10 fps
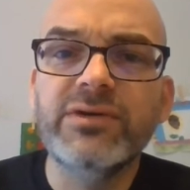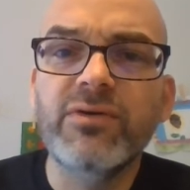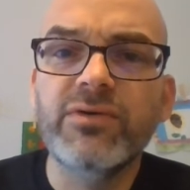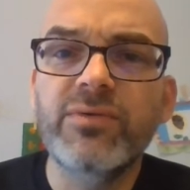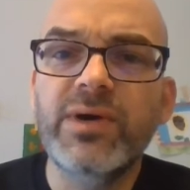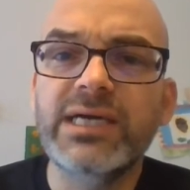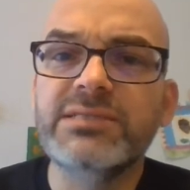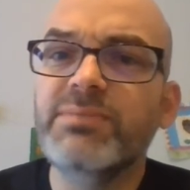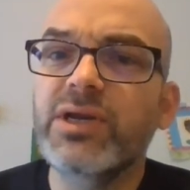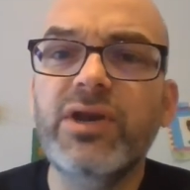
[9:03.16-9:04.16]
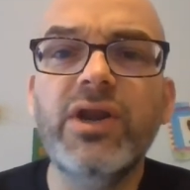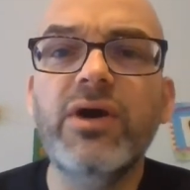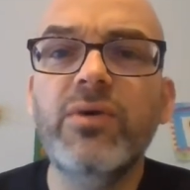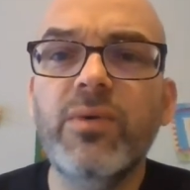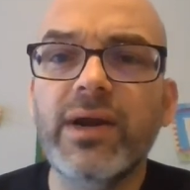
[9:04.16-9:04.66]
Northwest, but
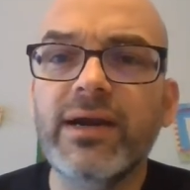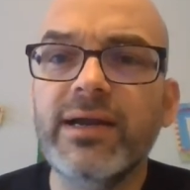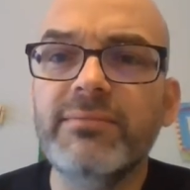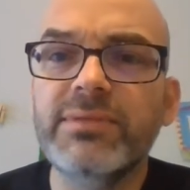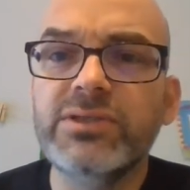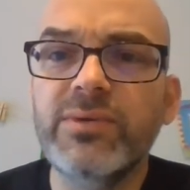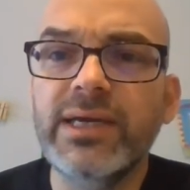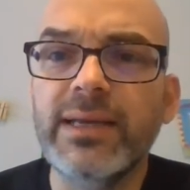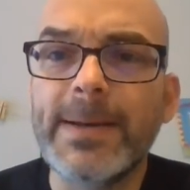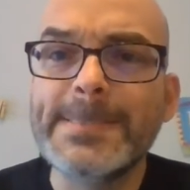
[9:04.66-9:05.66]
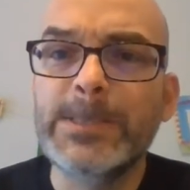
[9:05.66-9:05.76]
nowhere in between,